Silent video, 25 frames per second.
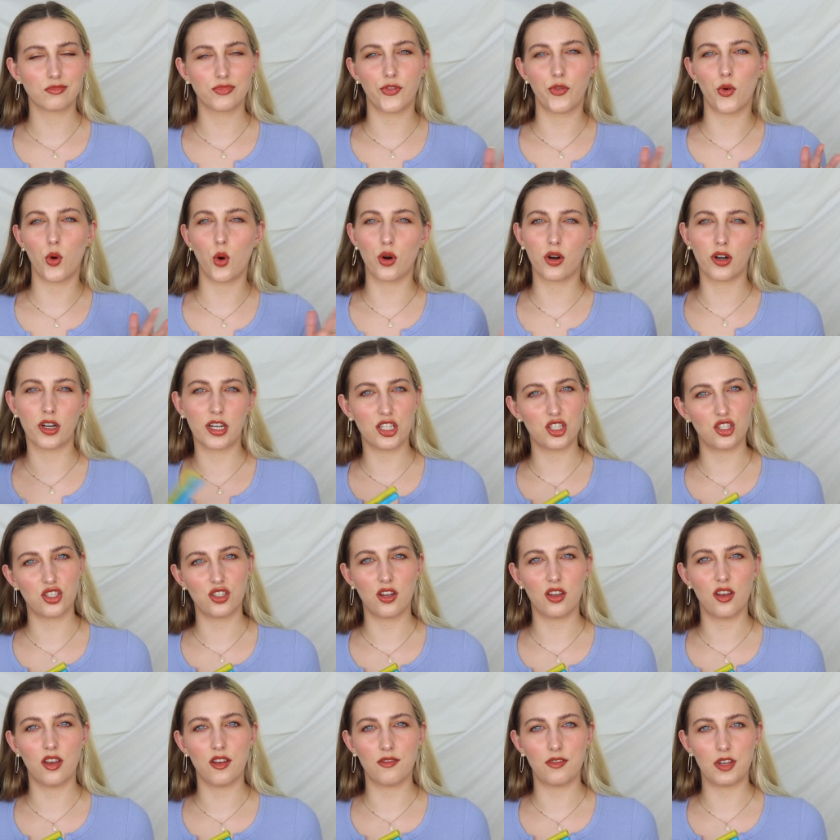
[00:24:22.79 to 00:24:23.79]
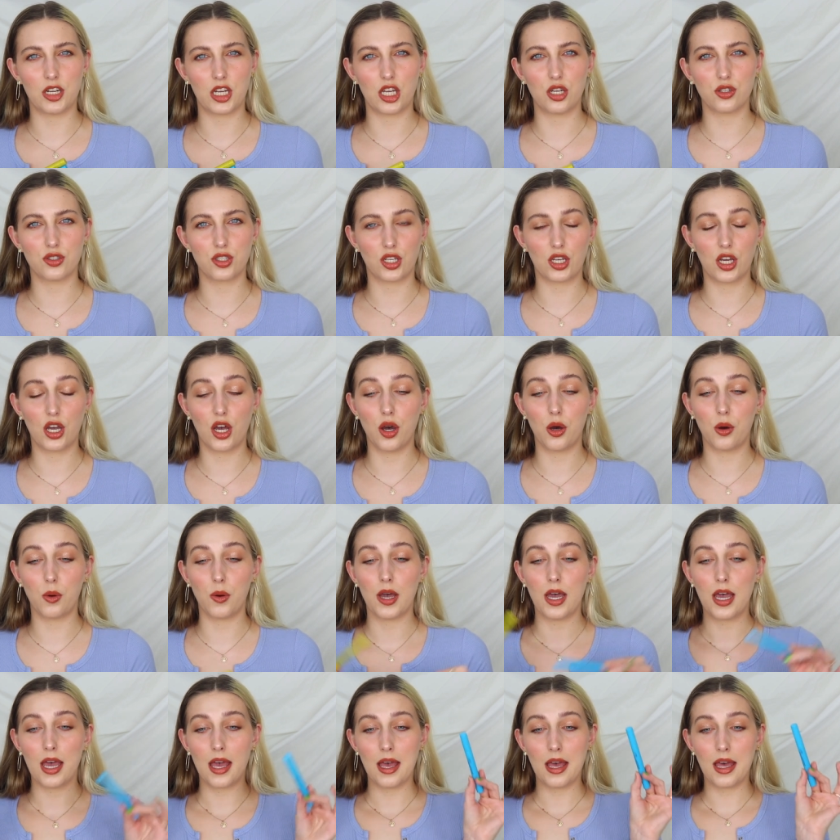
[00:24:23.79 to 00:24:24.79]
four-ish videos ago.
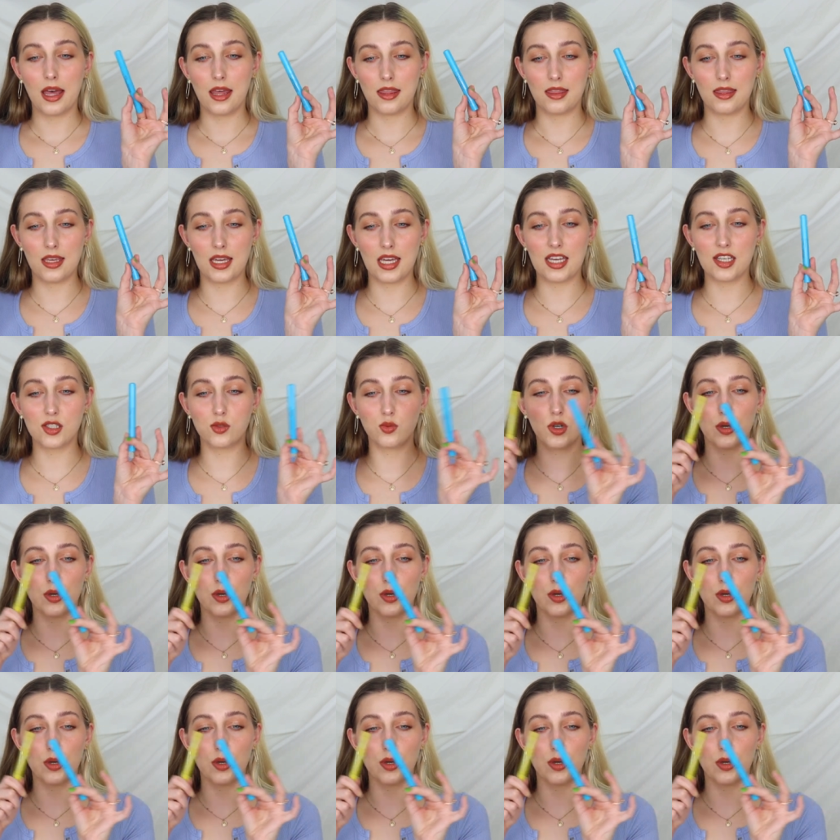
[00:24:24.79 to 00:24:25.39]
These